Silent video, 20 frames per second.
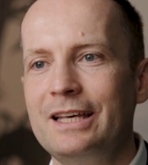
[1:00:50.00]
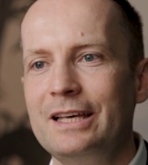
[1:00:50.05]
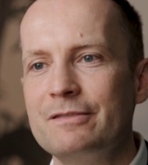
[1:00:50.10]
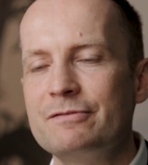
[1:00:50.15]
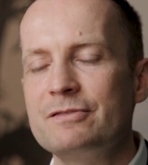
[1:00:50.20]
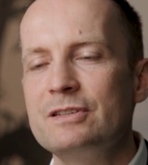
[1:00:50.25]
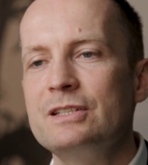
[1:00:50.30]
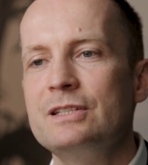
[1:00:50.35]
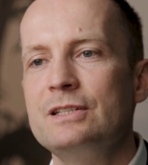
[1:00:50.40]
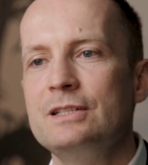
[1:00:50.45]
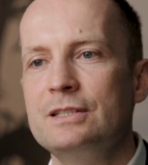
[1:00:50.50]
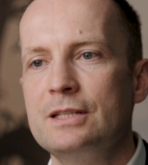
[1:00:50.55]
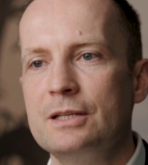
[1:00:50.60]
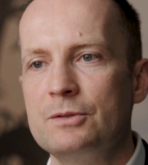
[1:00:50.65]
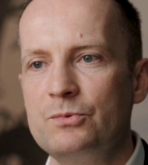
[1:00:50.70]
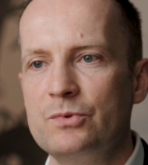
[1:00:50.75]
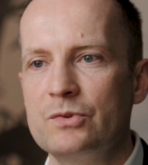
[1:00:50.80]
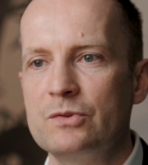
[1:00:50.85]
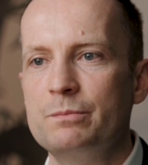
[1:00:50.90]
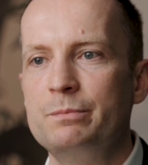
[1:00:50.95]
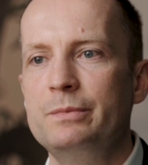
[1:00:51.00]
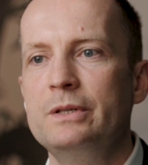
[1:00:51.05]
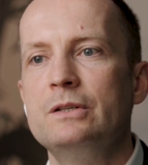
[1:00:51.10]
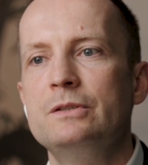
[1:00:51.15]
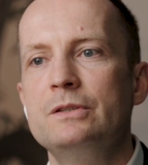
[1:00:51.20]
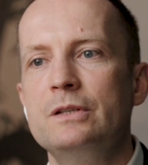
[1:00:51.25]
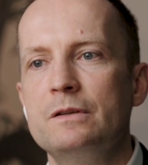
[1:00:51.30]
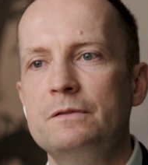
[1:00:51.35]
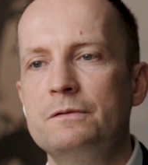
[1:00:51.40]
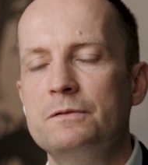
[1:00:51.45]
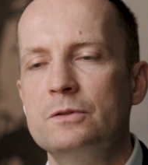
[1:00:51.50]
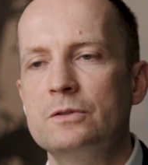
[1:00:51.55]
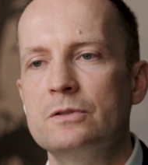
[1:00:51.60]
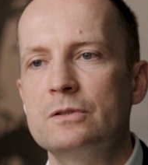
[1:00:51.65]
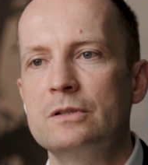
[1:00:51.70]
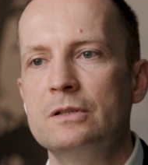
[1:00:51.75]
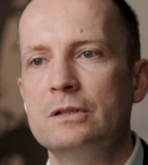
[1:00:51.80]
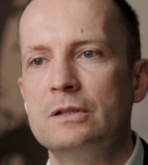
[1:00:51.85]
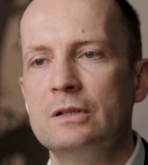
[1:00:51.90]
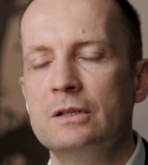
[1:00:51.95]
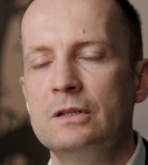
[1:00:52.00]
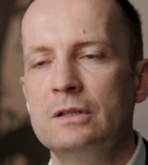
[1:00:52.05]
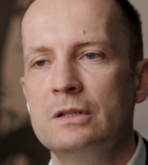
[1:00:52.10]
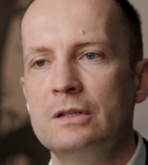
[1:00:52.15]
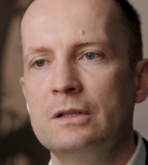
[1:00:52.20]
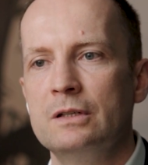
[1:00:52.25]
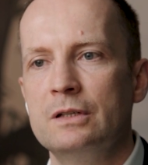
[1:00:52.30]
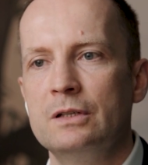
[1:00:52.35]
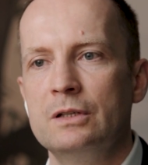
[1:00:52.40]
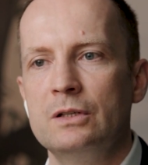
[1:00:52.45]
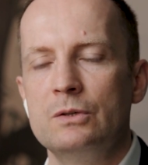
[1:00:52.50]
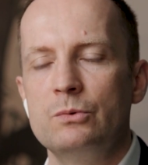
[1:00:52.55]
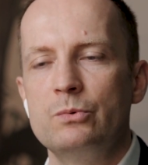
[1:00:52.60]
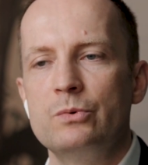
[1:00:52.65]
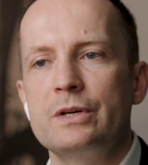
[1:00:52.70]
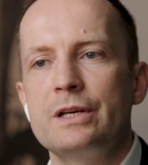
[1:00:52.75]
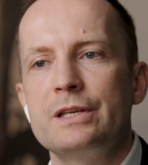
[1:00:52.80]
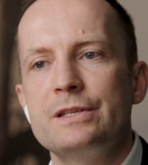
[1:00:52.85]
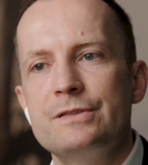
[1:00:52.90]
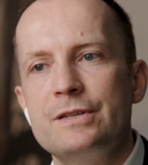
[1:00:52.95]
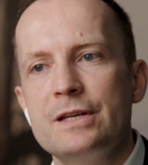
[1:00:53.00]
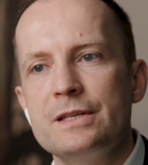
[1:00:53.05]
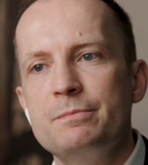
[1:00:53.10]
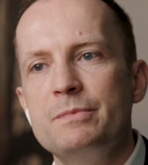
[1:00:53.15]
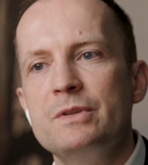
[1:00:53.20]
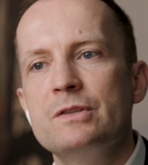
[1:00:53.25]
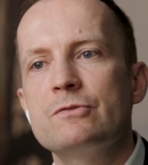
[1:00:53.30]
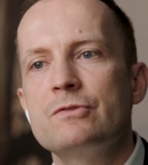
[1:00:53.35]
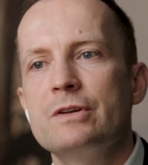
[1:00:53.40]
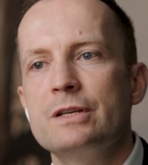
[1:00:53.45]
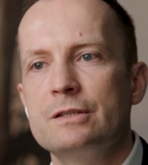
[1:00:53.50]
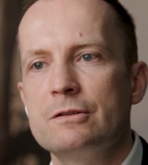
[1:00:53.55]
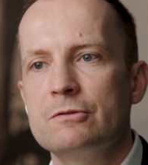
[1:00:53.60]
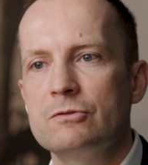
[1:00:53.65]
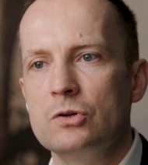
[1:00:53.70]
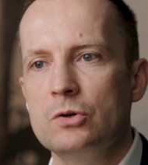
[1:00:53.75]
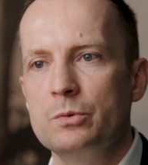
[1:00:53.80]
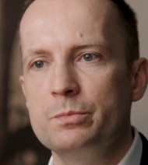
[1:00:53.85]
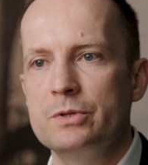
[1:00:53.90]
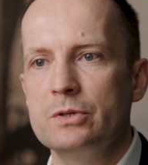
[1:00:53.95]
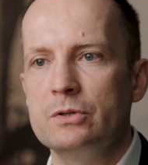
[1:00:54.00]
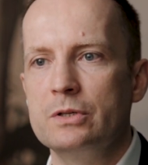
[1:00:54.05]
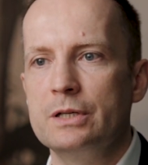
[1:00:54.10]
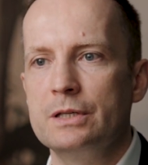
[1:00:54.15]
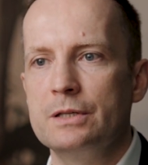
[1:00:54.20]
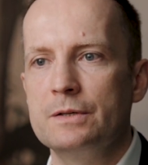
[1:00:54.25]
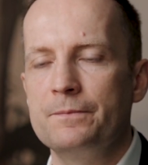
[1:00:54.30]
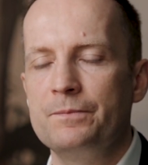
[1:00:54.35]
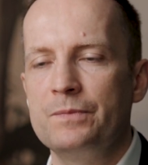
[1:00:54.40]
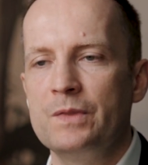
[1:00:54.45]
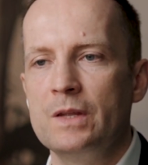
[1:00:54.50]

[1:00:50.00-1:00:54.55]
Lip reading: everything that we were building for has just been rendered obsolete,